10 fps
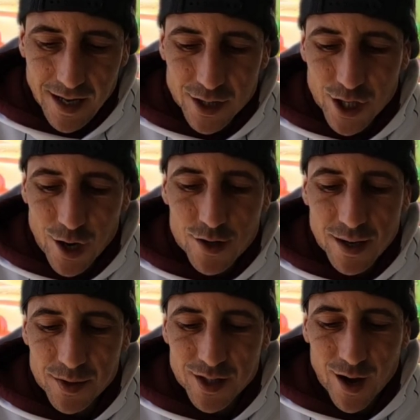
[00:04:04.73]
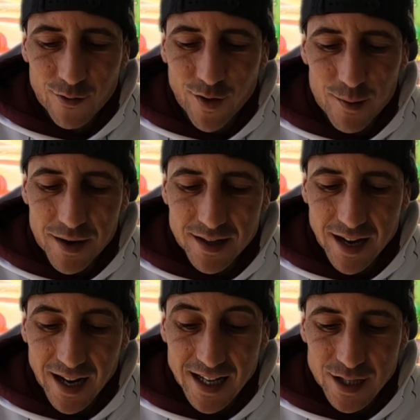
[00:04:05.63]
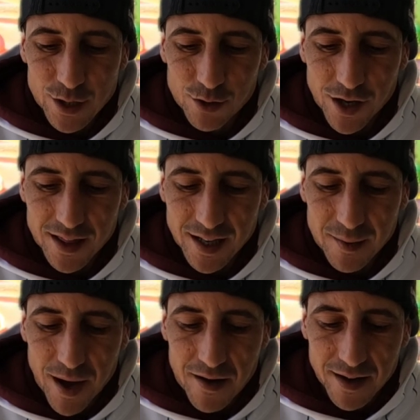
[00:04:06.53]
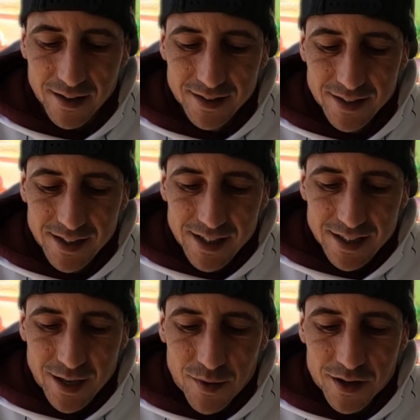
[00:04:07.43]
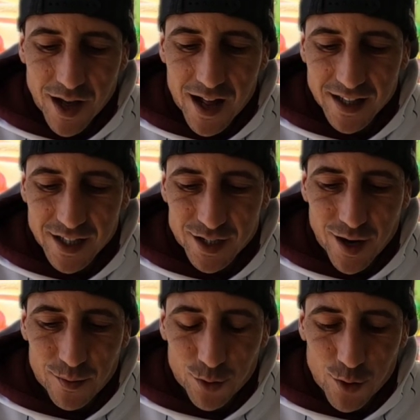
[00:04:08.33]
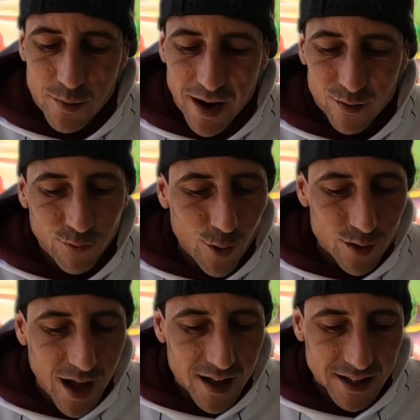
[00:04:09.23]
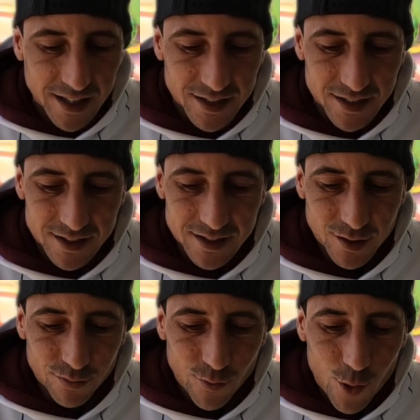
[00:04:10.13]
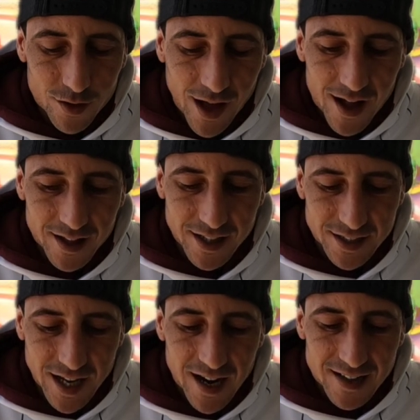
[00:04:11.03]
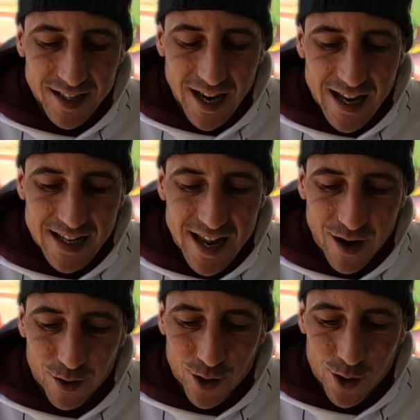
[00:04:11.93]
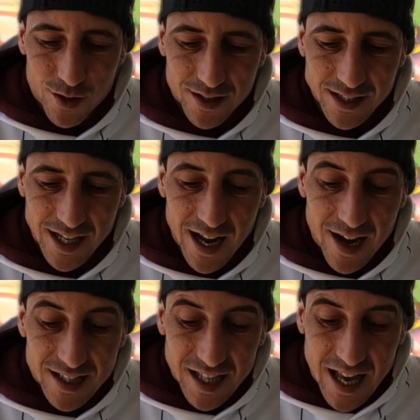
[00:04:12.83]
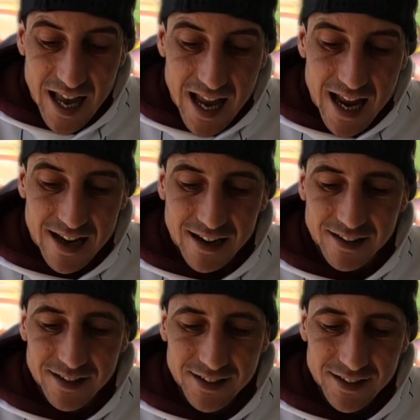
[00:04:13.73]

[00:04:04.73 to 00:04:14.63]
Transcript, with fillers: And she knows I'm stuck filming that I can't do nothing about it. Come on, lollies. Come through, man. Four lollies. Four lollies. Get us in there, dude. Get us in.